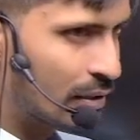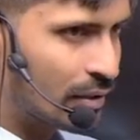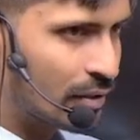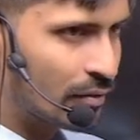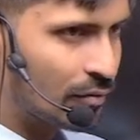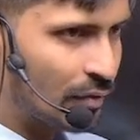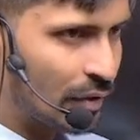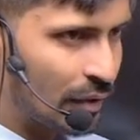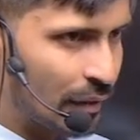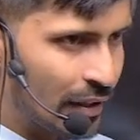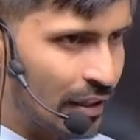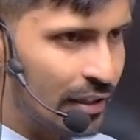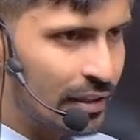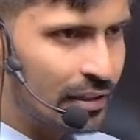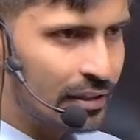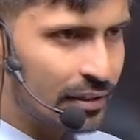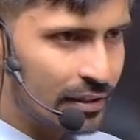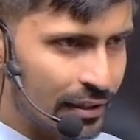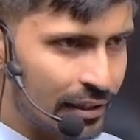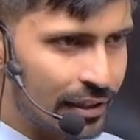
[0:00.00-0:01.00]
we will
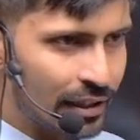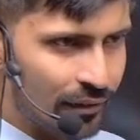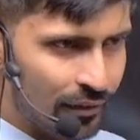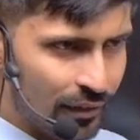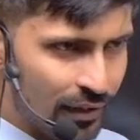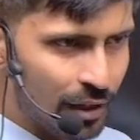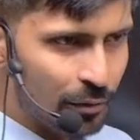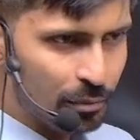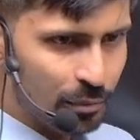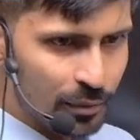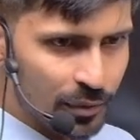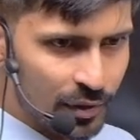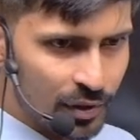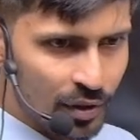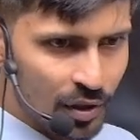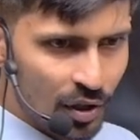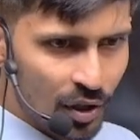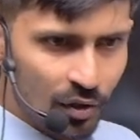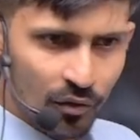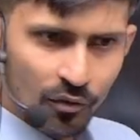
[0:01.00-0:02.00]
develop
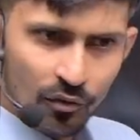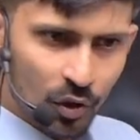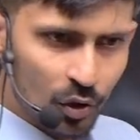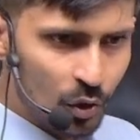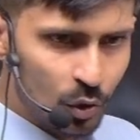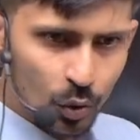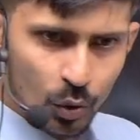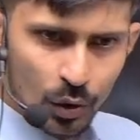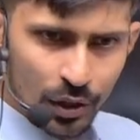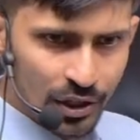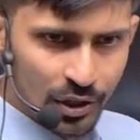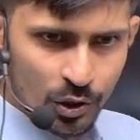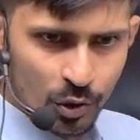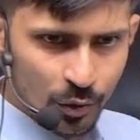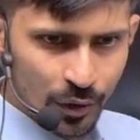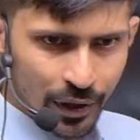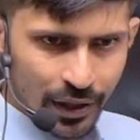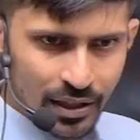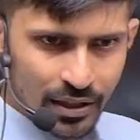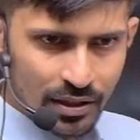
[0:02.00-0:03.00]
for 2 raised to
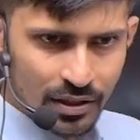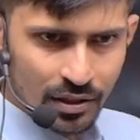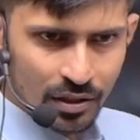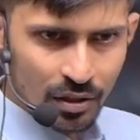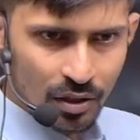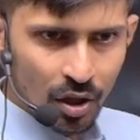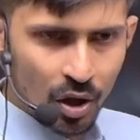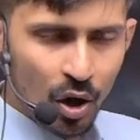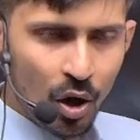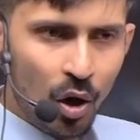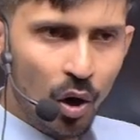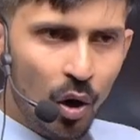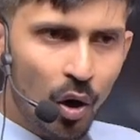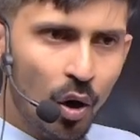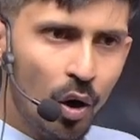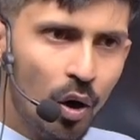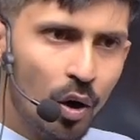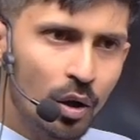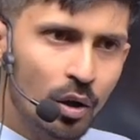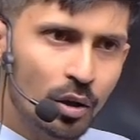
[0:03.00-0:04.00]
x,
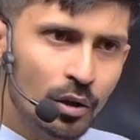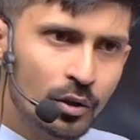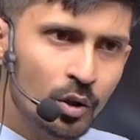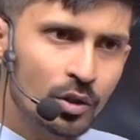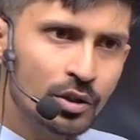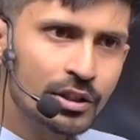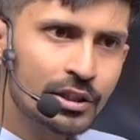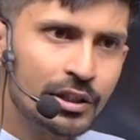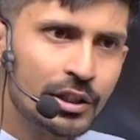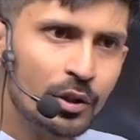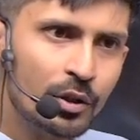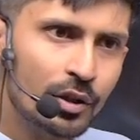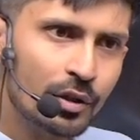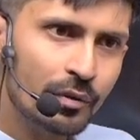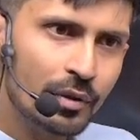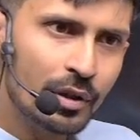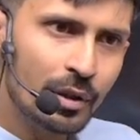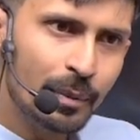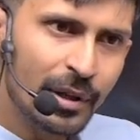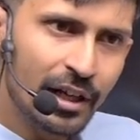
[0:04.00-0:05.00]
all those theory will
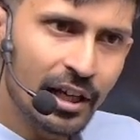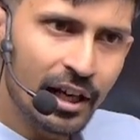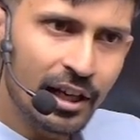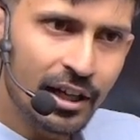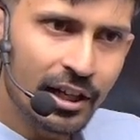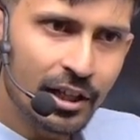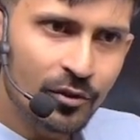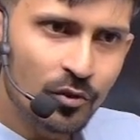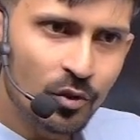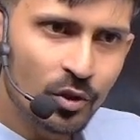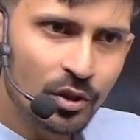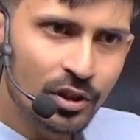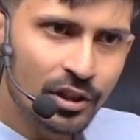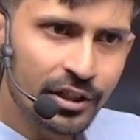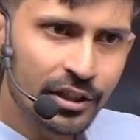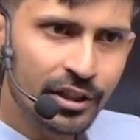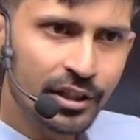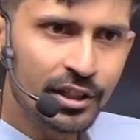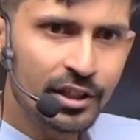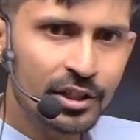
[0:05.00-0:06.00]
be correct for
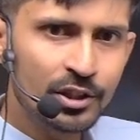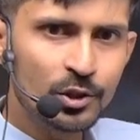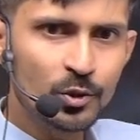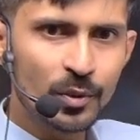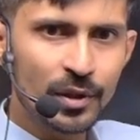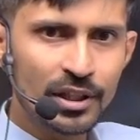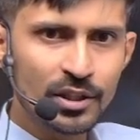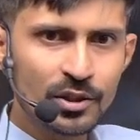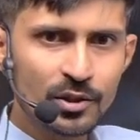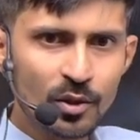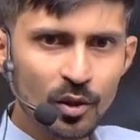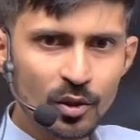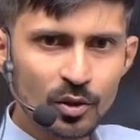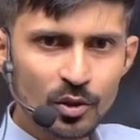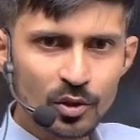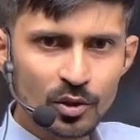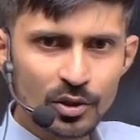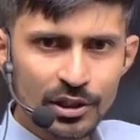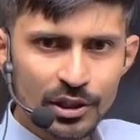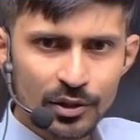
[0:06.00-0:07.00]
3 raised to x, all those
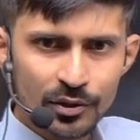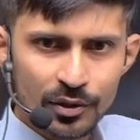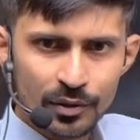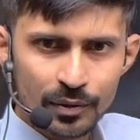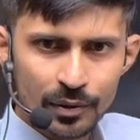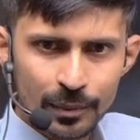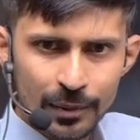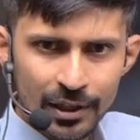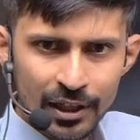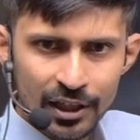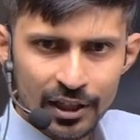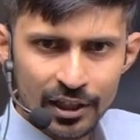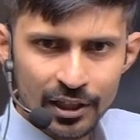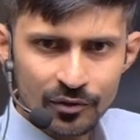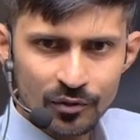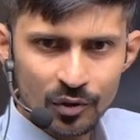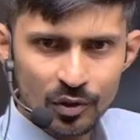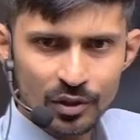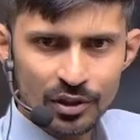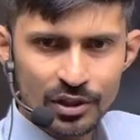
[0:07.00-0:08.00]
theory will be correct for
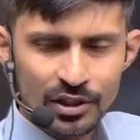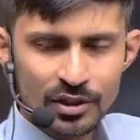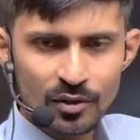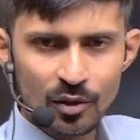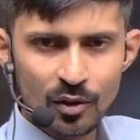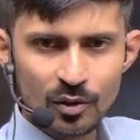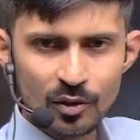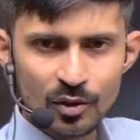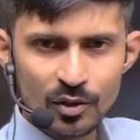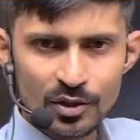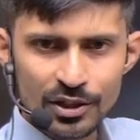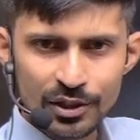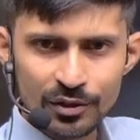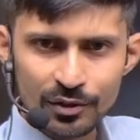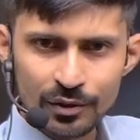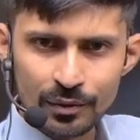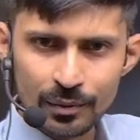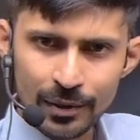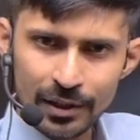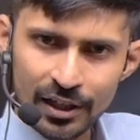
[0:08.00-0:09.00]
this, all those theory will
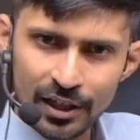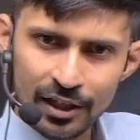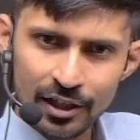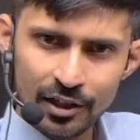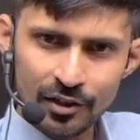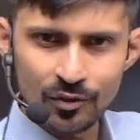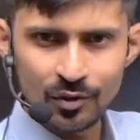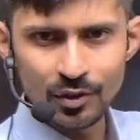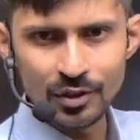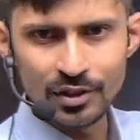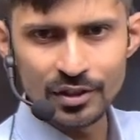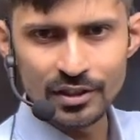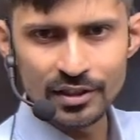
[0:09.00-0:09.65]
be correct for this.